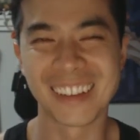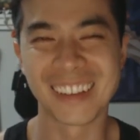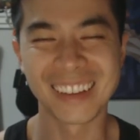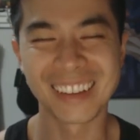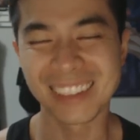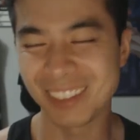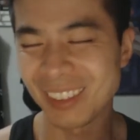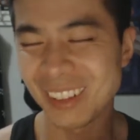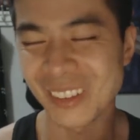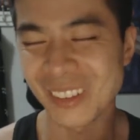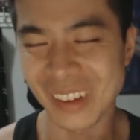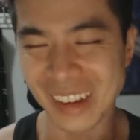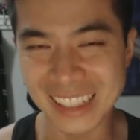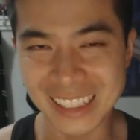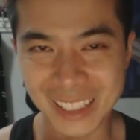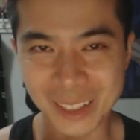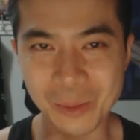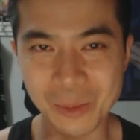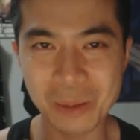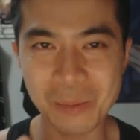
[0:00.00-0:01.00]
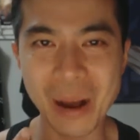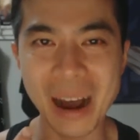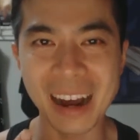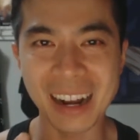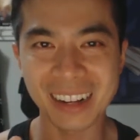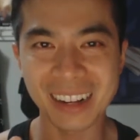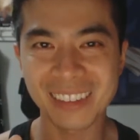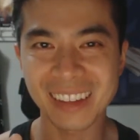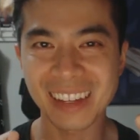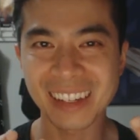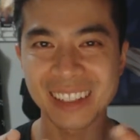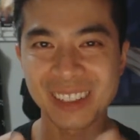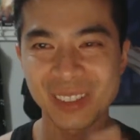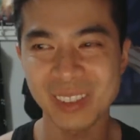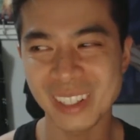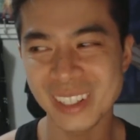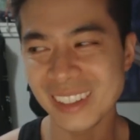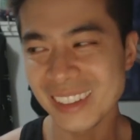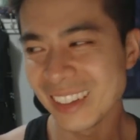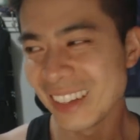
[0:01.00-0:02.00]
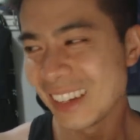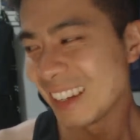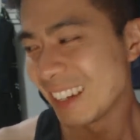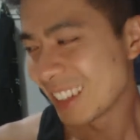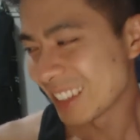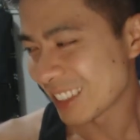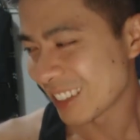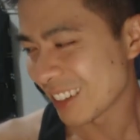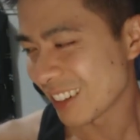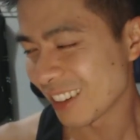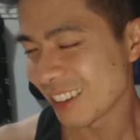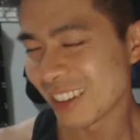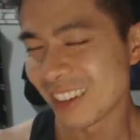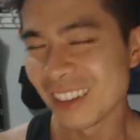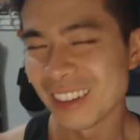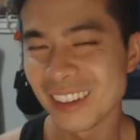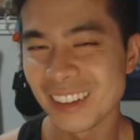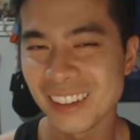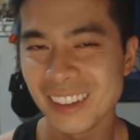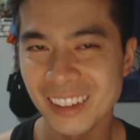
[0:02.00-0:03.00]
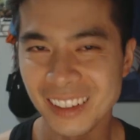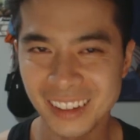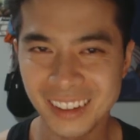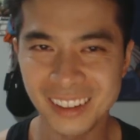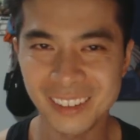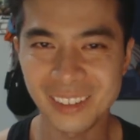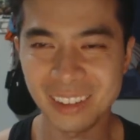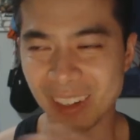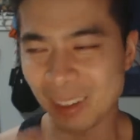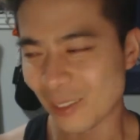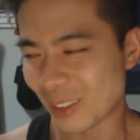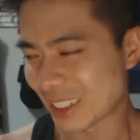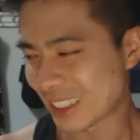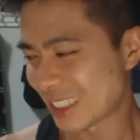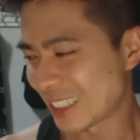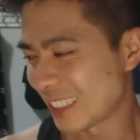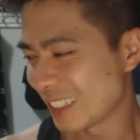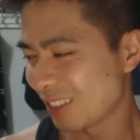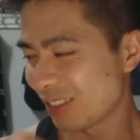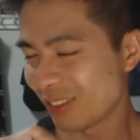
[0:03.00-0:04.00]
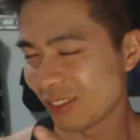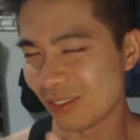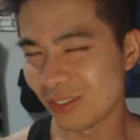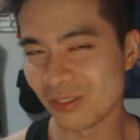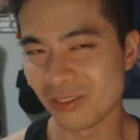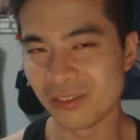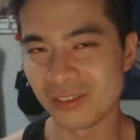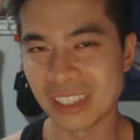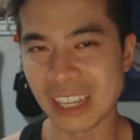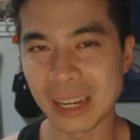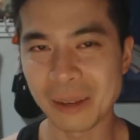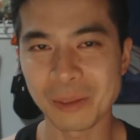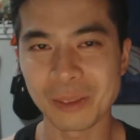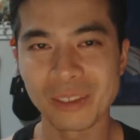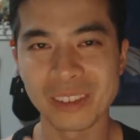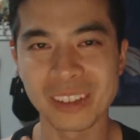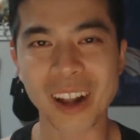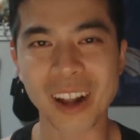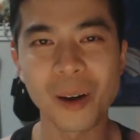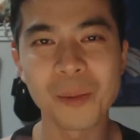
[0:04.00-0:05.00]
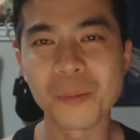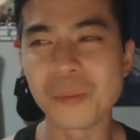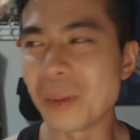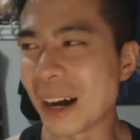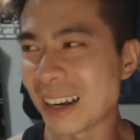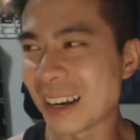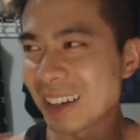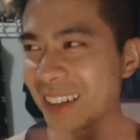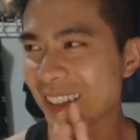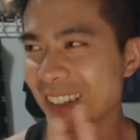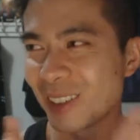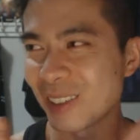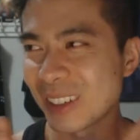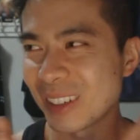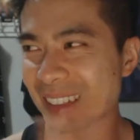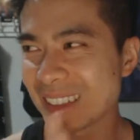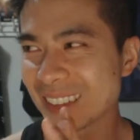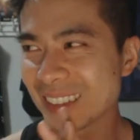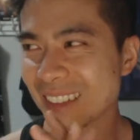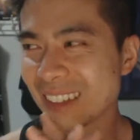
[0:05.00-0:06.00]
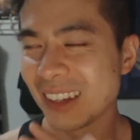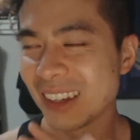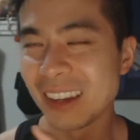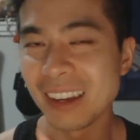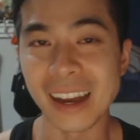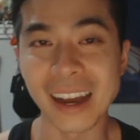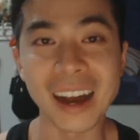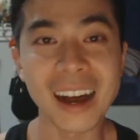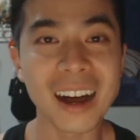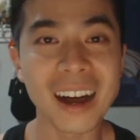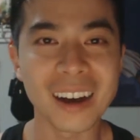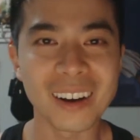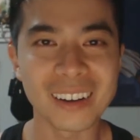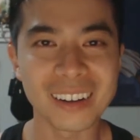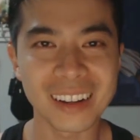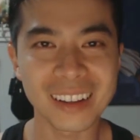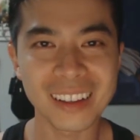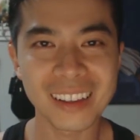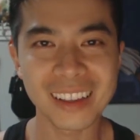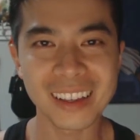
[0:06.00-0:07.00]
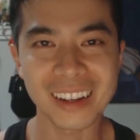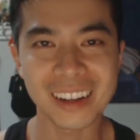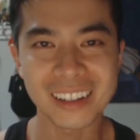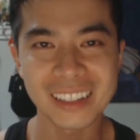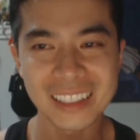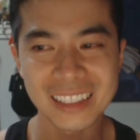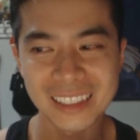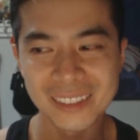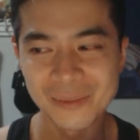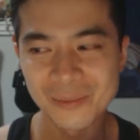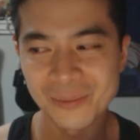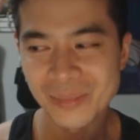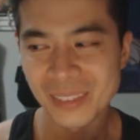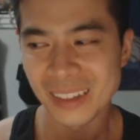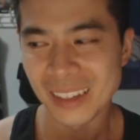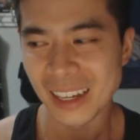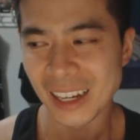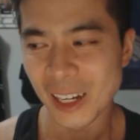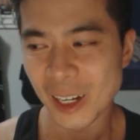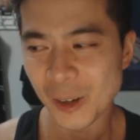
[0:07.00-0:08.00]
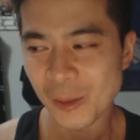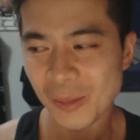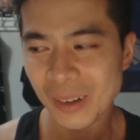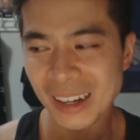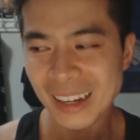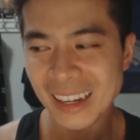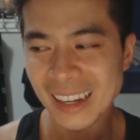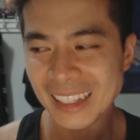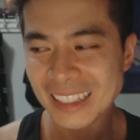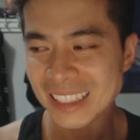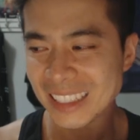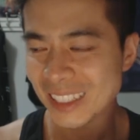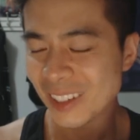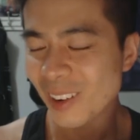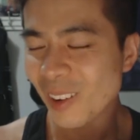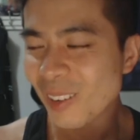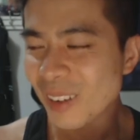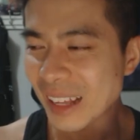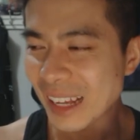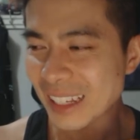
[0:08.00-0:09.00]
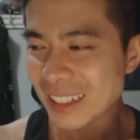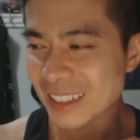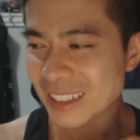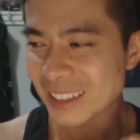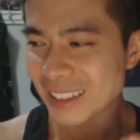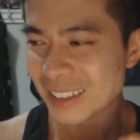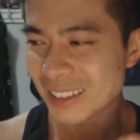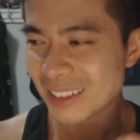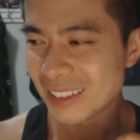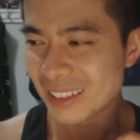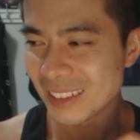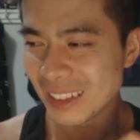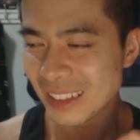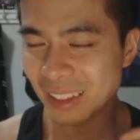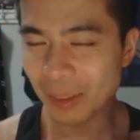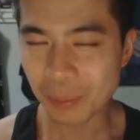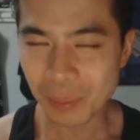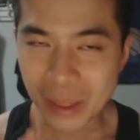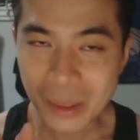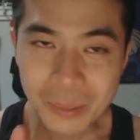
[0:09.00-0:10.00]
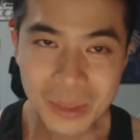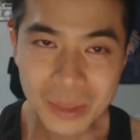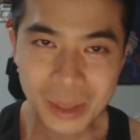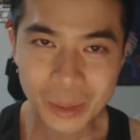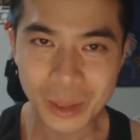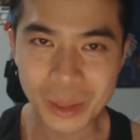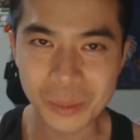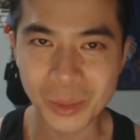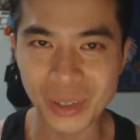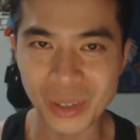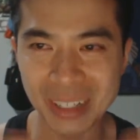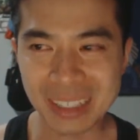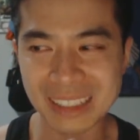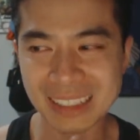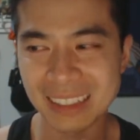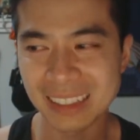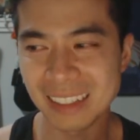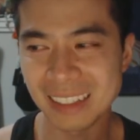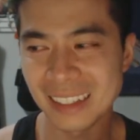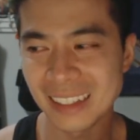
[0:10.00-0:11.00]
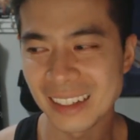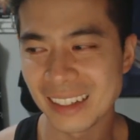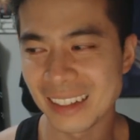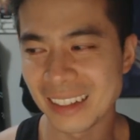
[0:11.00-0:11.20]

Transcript: it's really fun. And to be part of that as well. So, you know, when I watch this tape of it, I'm part of the noise. Ah, another thing I did, I actually called out in the in between points,